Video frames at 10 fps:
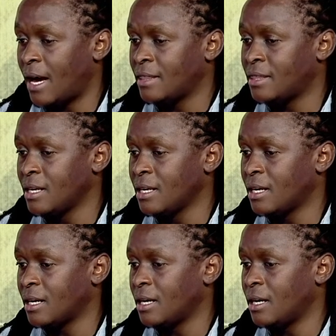I
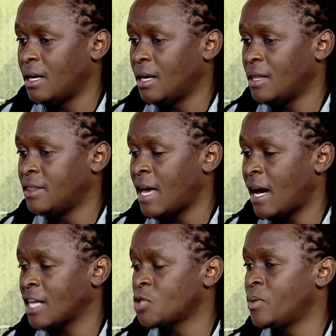think
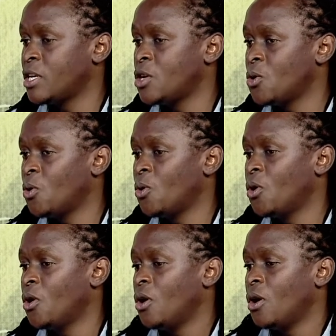there has been
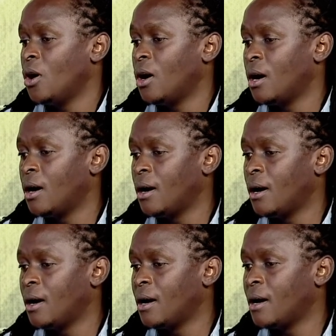no
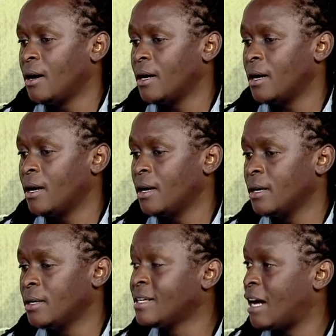Uh,
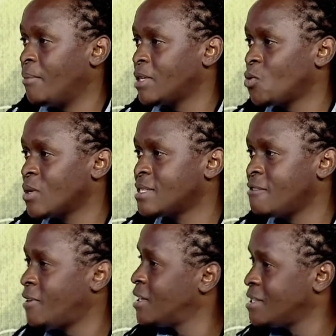incumbent who has
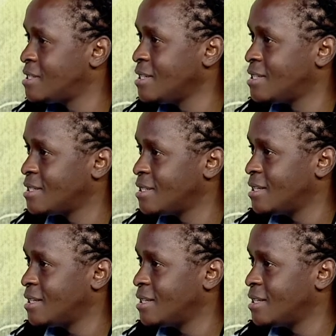defended his seat.